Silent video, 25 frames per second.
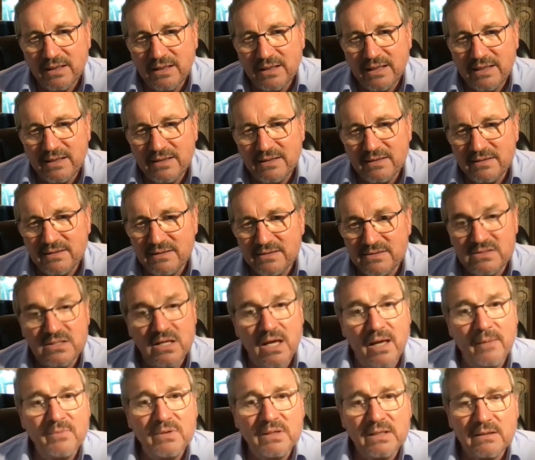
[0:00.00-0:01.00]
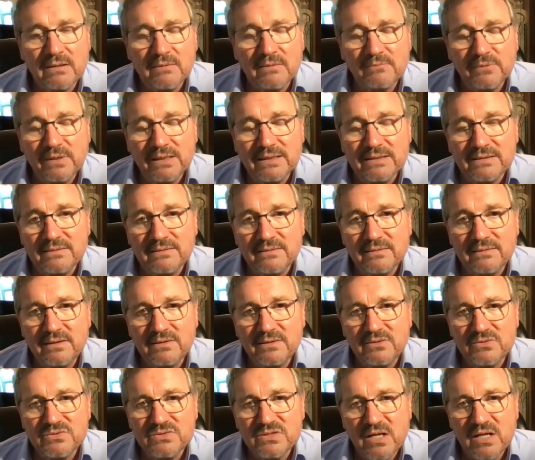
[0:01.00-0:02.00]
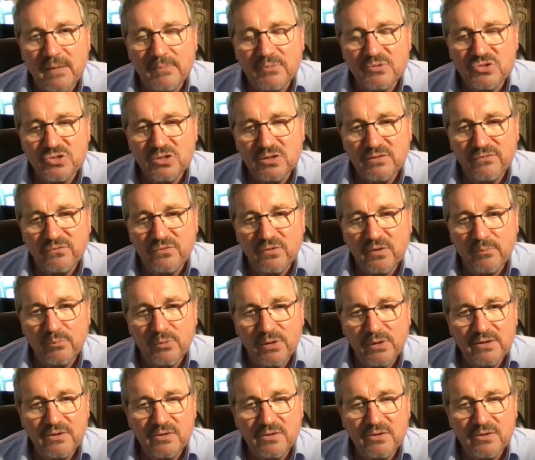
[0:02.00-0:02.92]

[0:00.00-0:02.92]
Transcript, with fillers: And is Dominic right? that there's an opportunity for a brand